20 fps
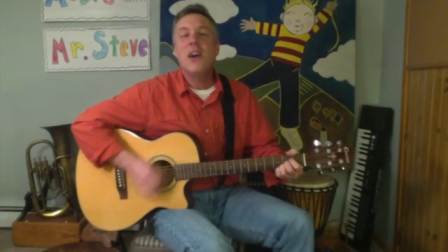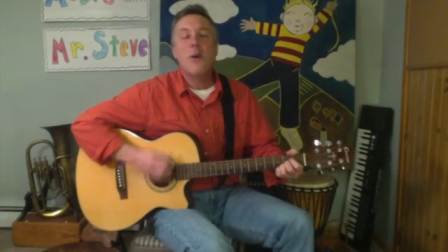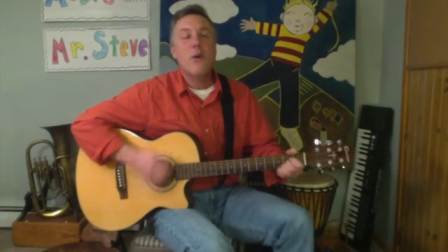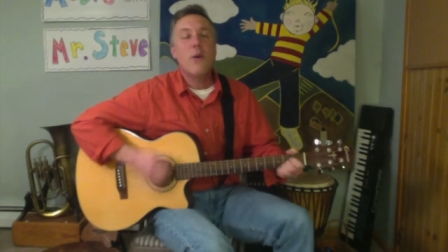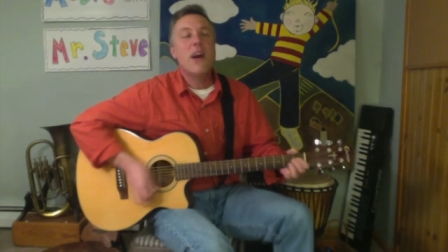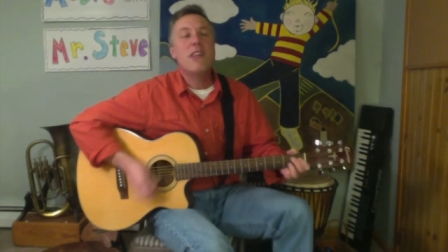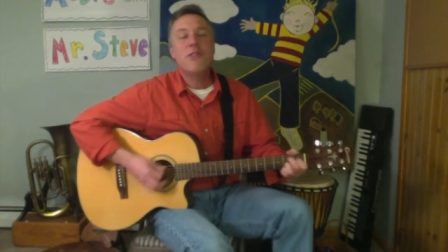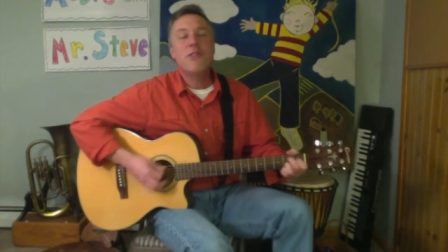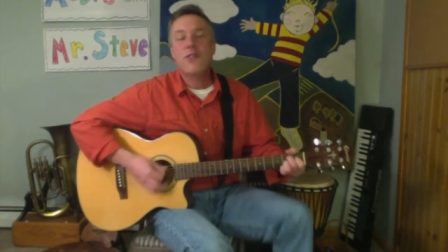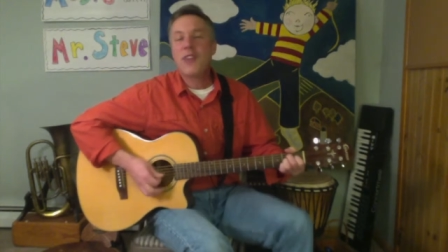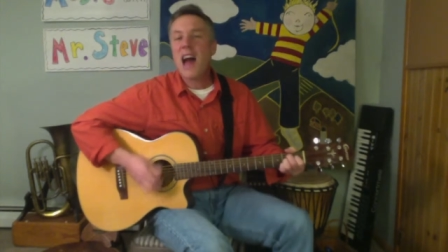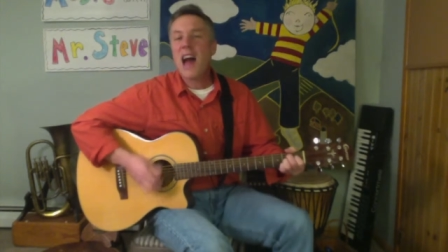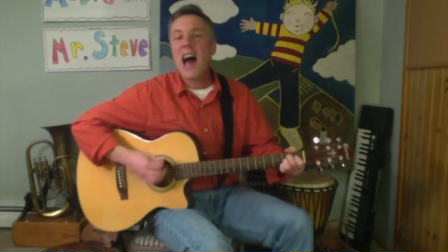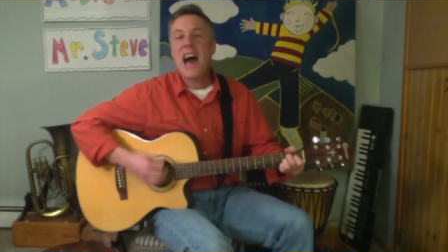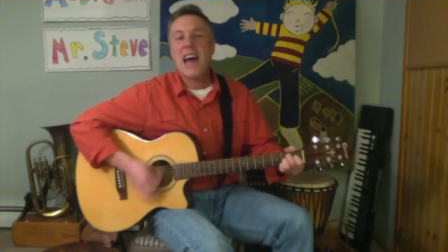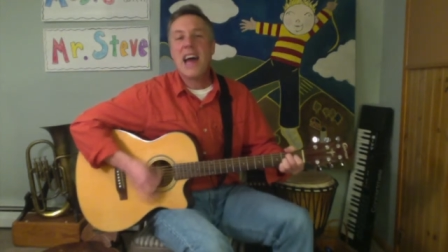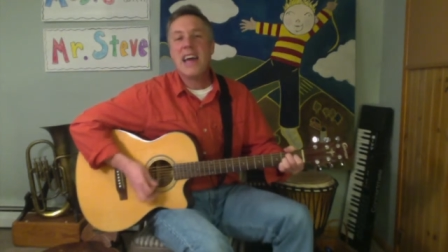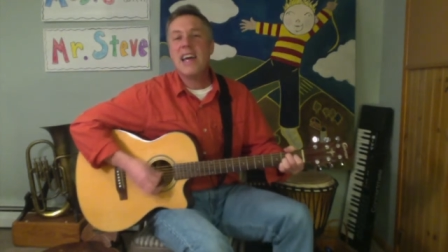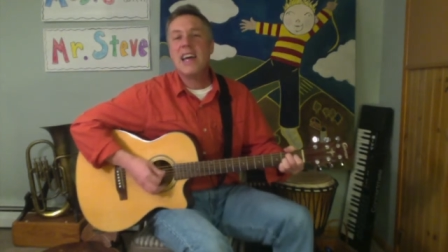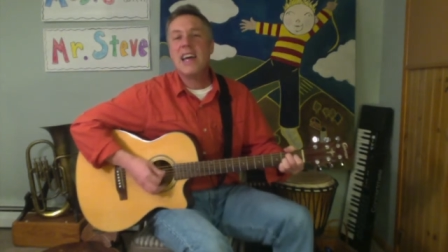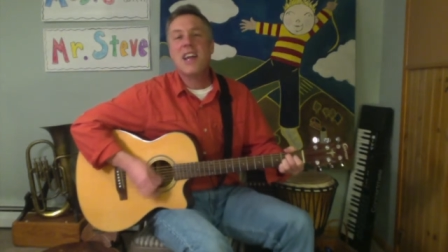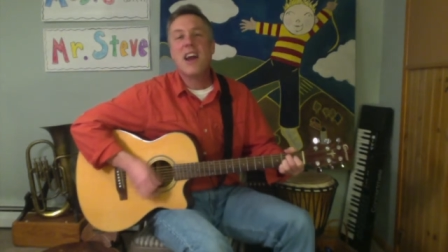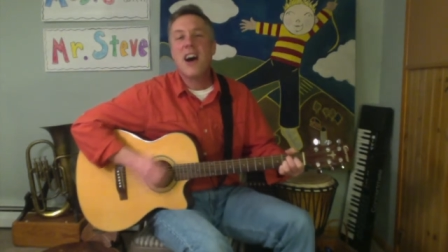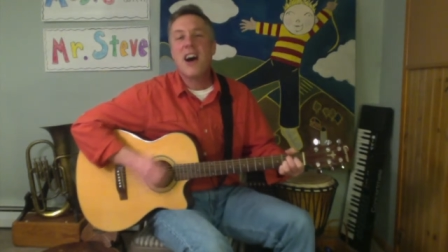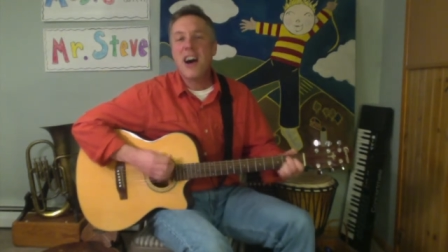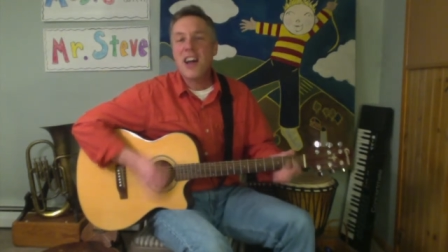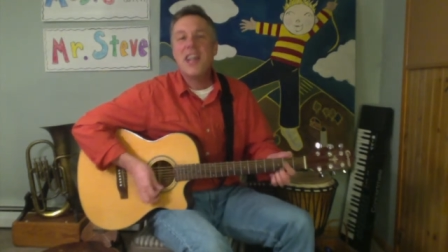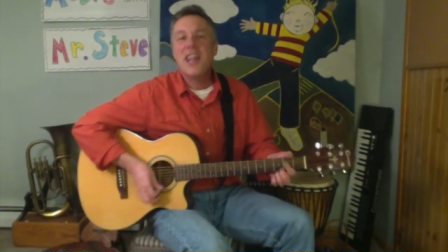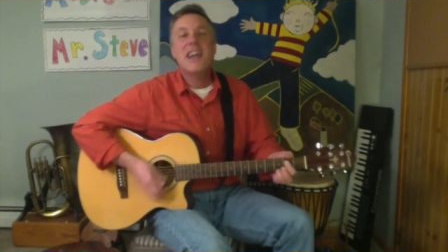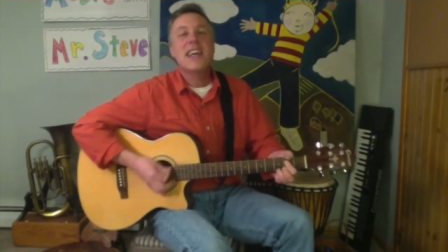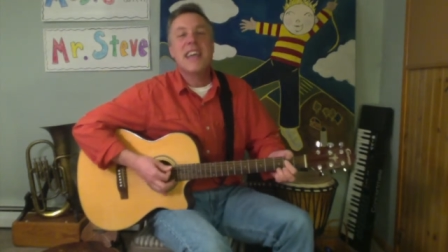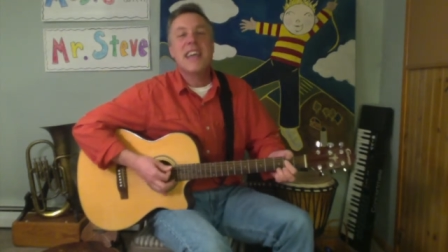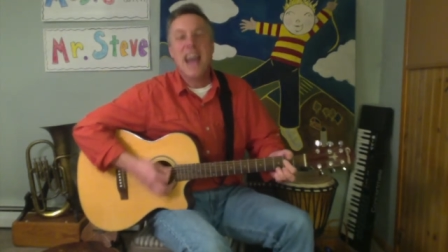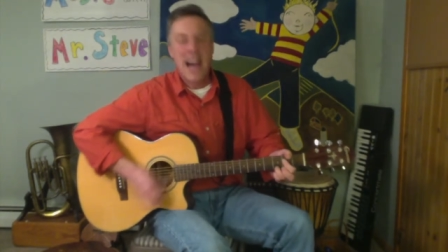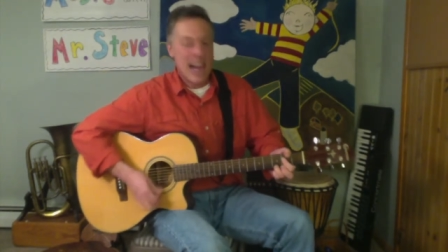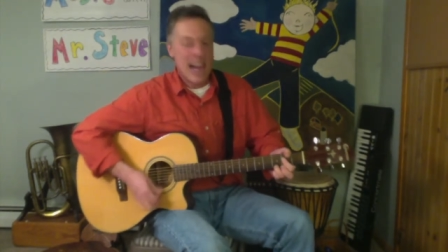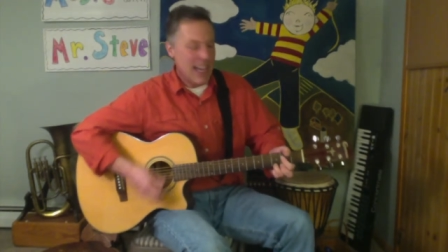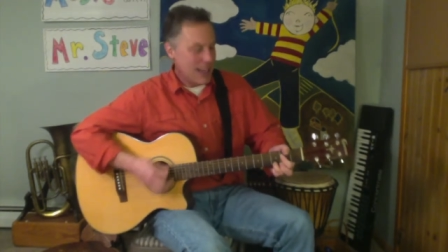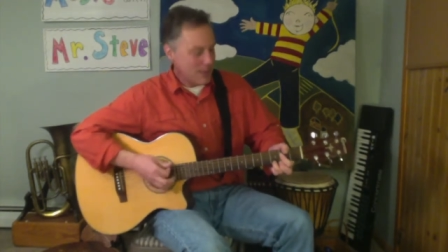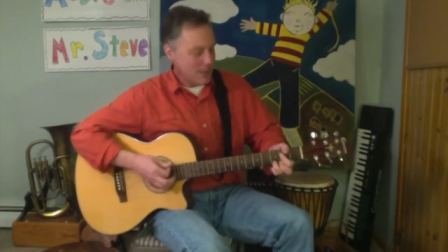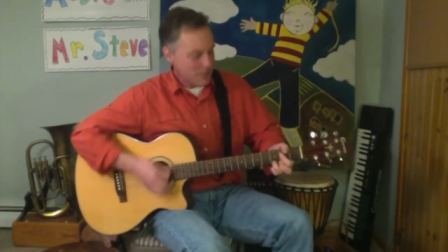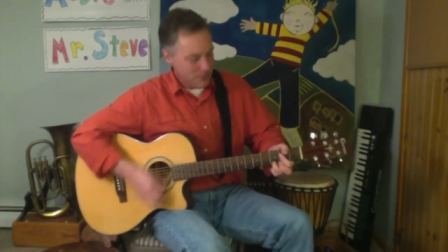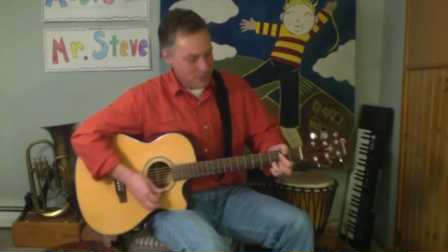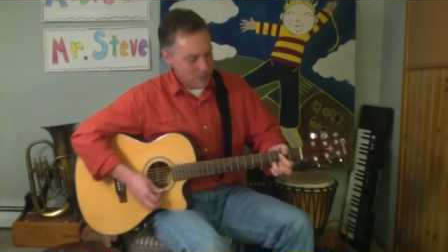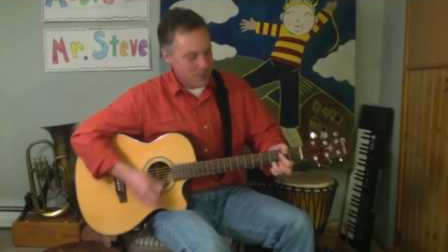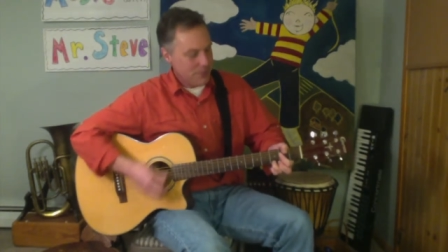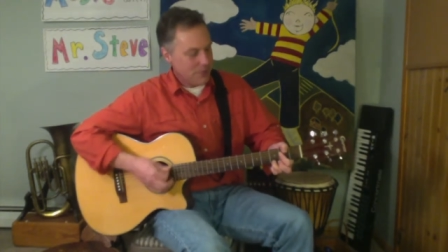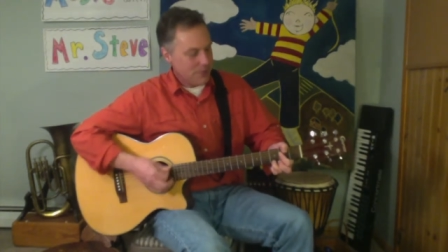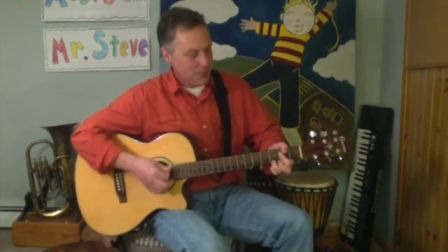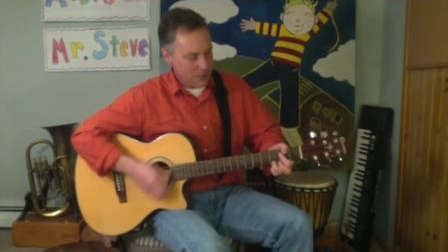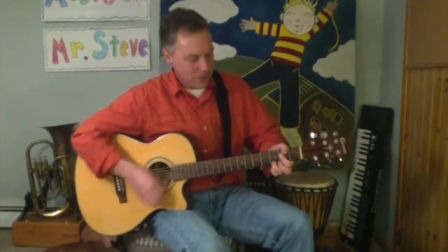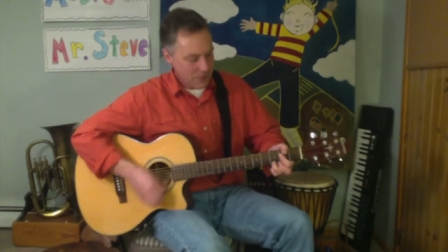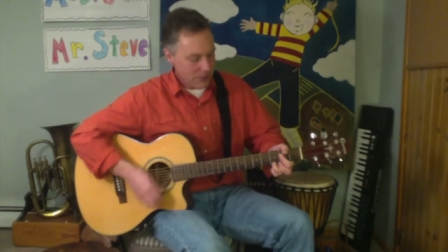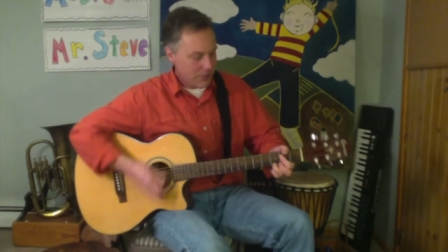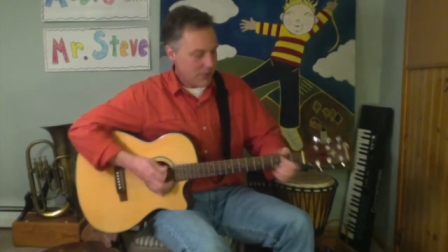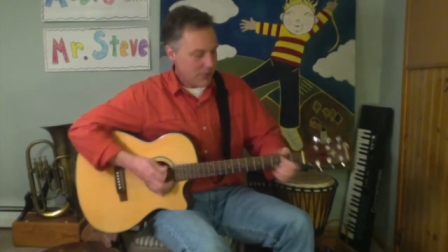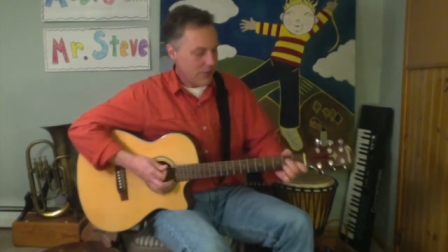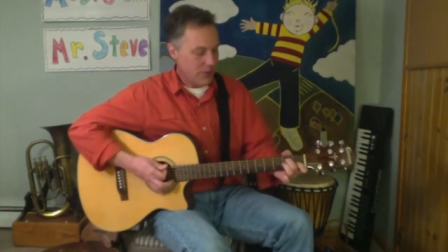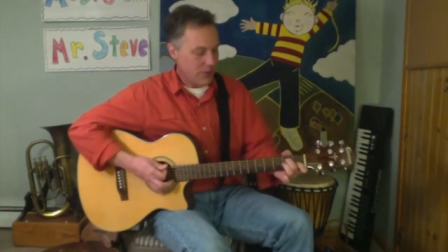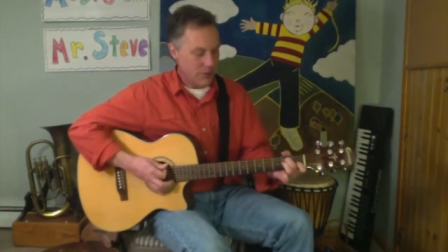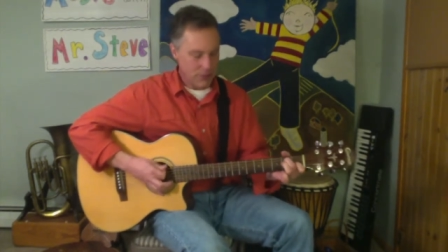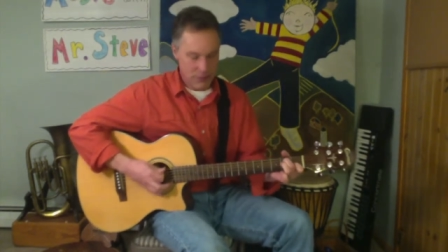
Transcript: went flying on a kite.